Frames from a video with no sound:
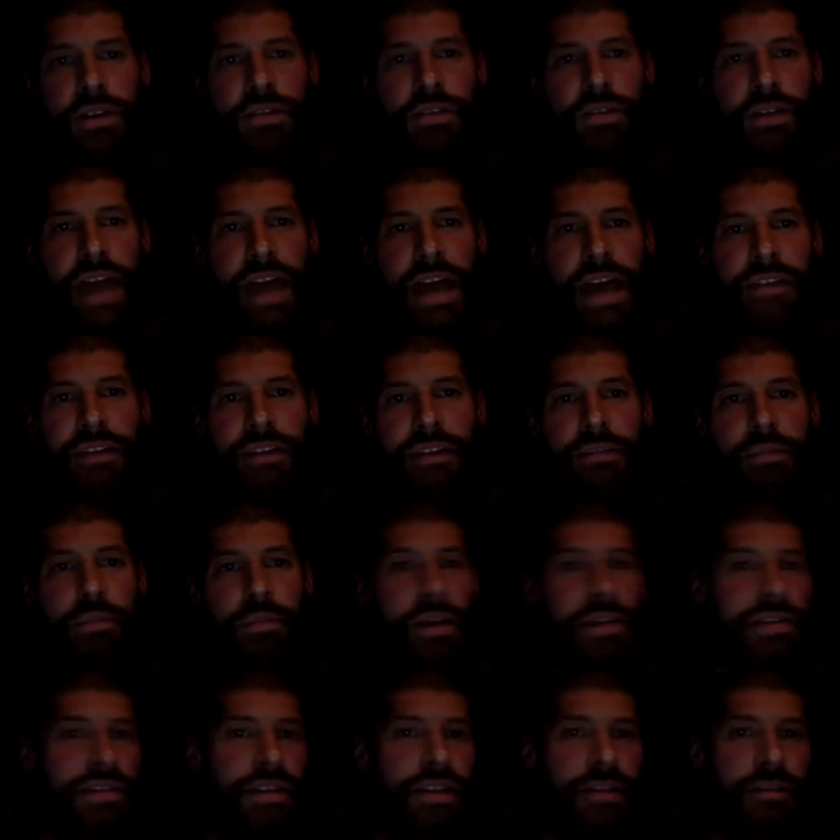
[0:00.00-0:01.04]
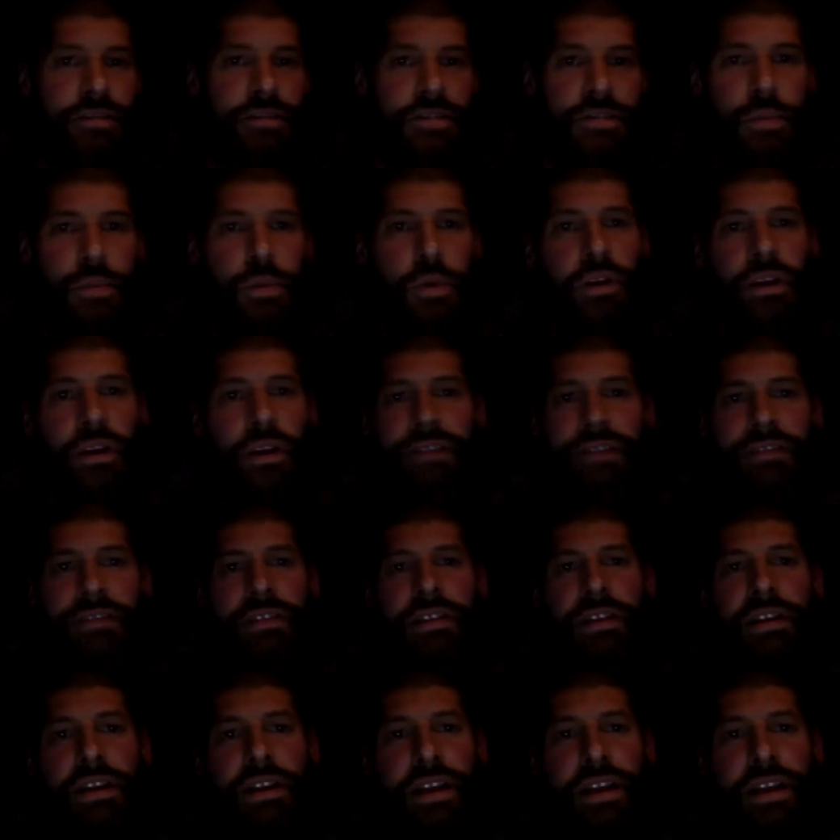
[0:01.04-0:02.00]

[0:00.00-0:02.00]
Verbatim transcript: to an athlete that plays a different sport or even,